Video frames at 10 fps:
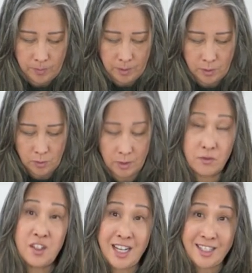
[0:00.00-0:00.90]
sort
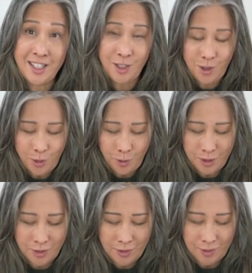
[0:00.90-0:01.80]
of Daisy
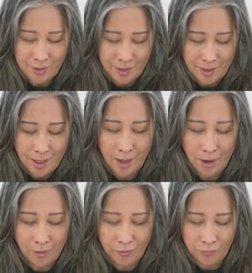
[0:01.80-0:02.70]
Dukes cut
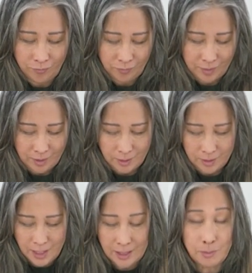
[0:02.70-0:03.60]
off
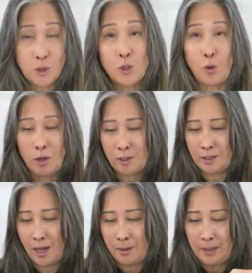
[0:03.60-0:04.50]
denim shorts.
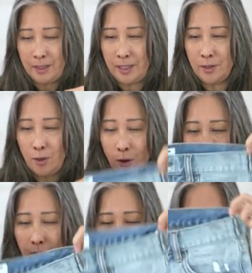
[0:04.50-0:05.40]
I mean, these
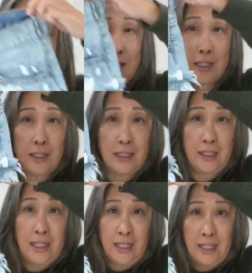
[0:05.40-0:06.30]
are like
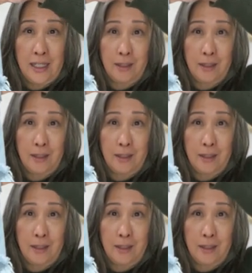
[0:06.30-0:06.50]
the